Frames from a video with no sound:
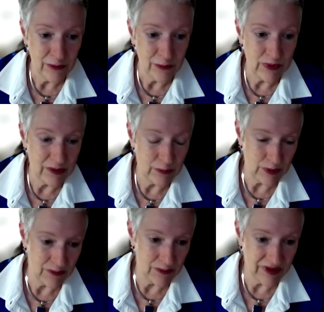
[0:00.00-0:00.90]
when
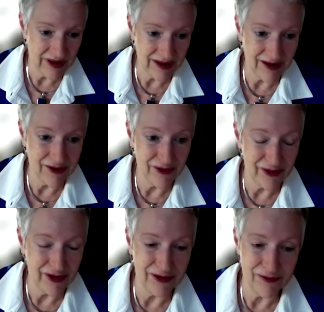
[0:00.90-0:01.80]
we were the
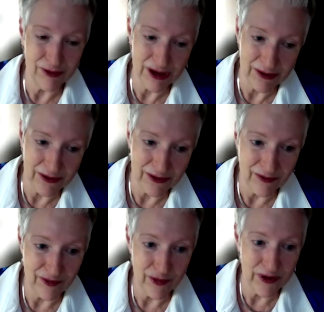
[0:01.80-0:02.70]
agency of record
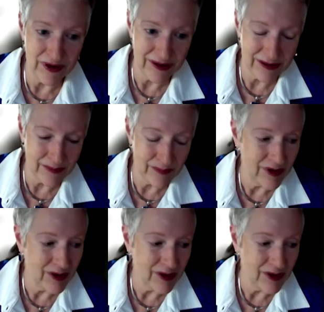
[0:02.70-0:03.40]
for him,